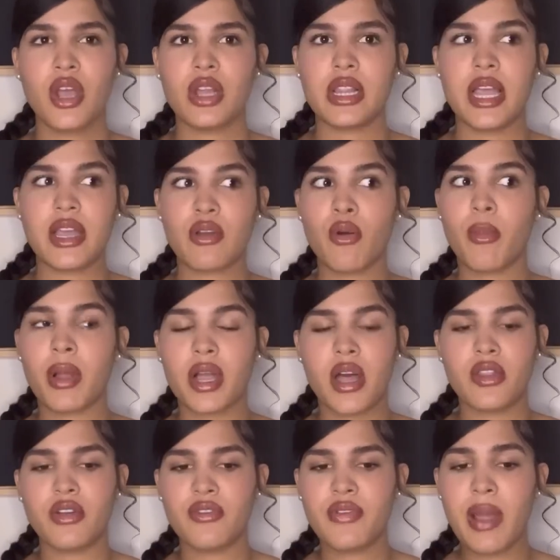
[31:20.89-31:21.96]
like oh my god
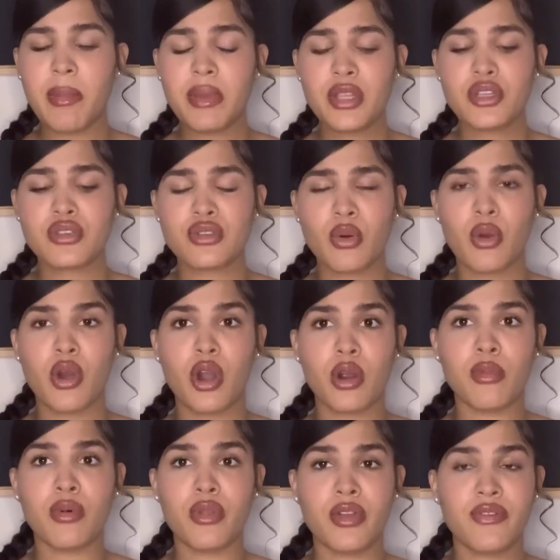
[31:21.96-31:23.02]
their family is so
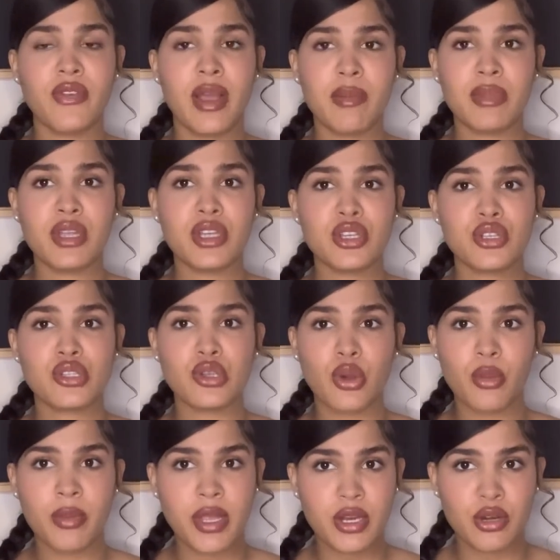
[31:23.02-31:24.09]
horrible their family is so
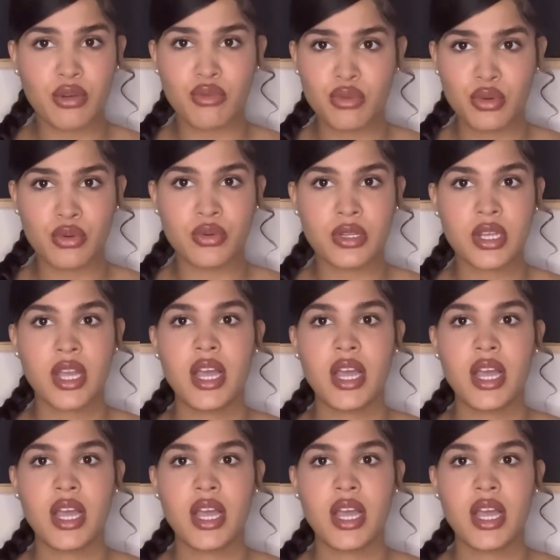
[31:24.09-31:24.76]
mean or rude